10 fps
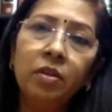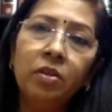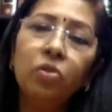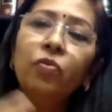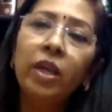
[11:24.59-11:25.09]

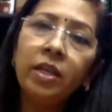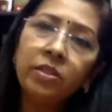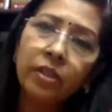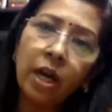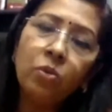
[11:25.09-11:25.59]
So
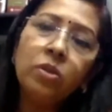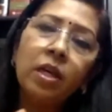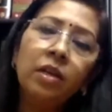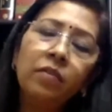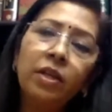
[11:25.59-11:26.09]
various grounds
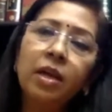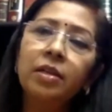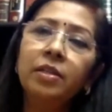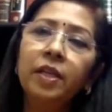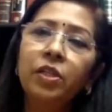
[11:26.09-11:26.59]
are given
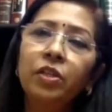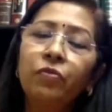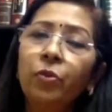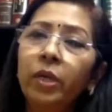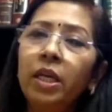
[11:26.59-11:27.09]
under Section
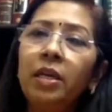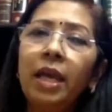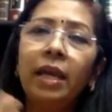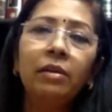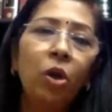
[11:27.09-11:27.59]
14,
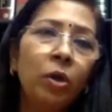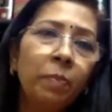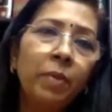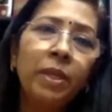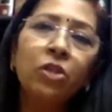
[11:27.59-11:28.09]
like
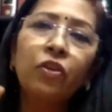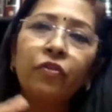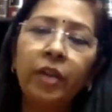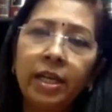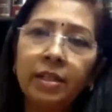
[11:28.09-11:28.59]
non-payment of
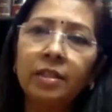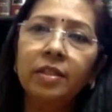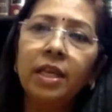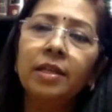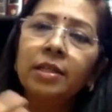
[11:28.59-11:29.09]
rent is
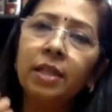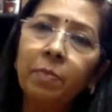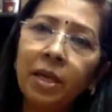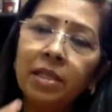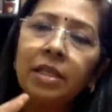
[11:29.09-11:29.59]
there,
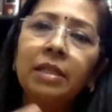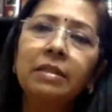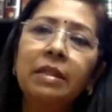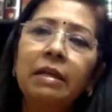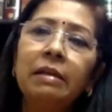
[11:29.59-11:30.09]
subletting is
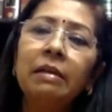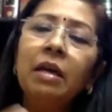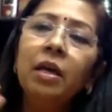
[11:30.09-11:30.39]
there,